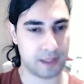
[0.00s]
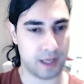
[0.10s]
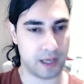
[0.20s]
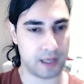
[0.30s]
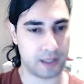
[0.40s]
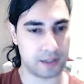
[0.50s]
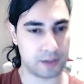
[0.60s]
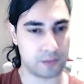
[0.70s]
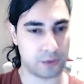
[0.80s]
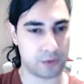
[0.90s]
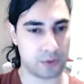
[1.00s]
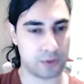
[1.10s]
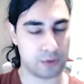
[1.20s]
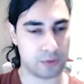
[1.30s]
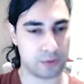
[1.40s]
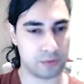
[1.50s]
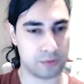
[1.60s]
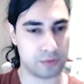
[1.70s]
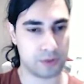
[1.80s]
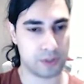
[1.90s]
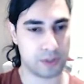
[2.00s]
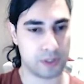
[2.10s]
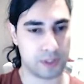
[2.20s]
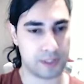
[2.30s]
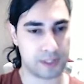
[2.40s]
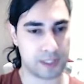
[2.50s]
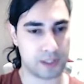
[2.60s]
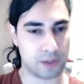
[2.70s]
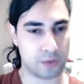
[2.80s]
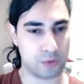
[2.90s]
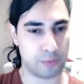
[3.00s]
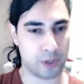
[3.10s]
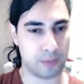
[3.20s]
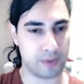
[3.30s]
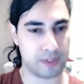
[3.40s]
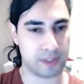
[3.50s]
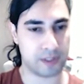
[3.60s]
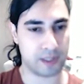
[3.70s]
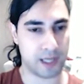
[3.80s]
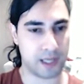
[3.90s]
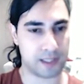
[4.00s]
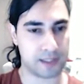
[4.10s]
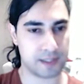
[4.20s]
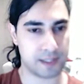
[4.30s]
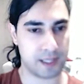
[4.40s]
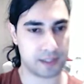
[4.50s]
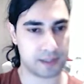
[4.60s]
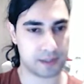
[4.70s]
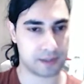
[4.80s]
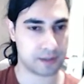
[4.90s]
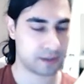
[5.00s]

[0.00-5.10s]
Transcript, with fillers: and we are going to set the group parameter as a text.